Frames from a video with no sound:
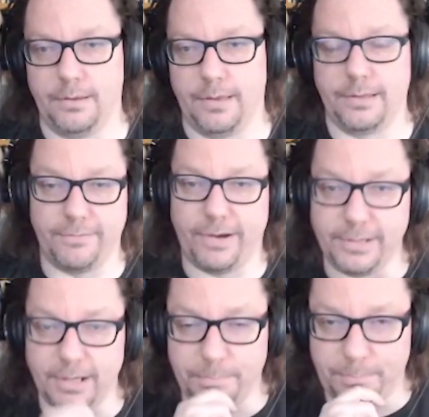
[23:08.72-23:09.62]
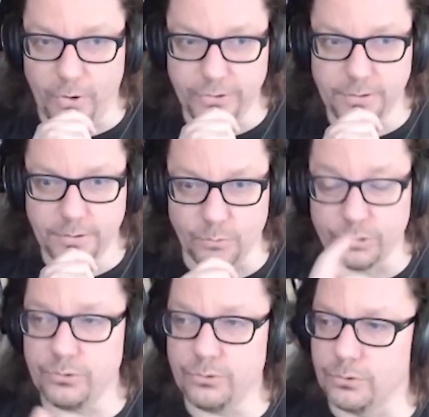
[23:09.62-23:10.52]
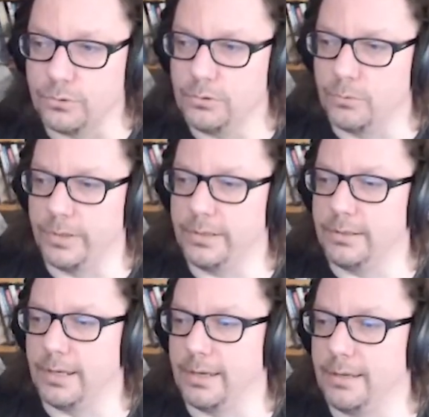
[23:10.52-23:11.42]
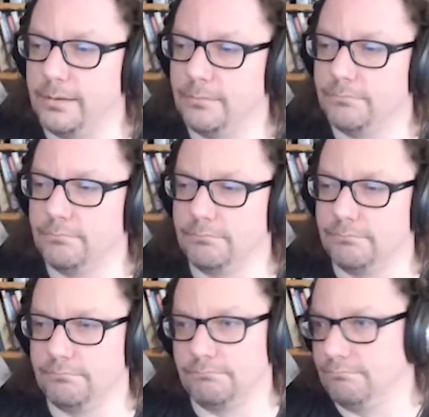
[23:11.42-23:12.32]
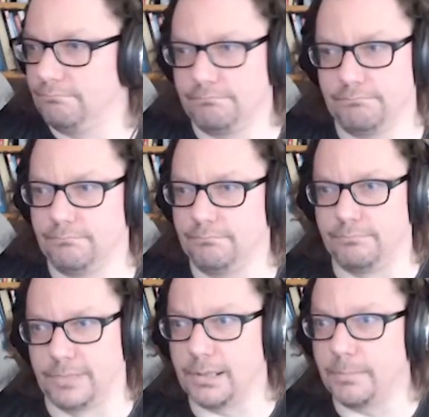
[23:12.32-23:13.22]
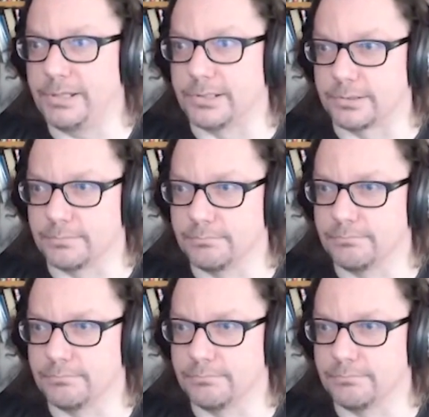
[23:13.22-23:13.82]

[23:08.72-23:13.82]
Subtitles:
And the final point, what you do with the databases.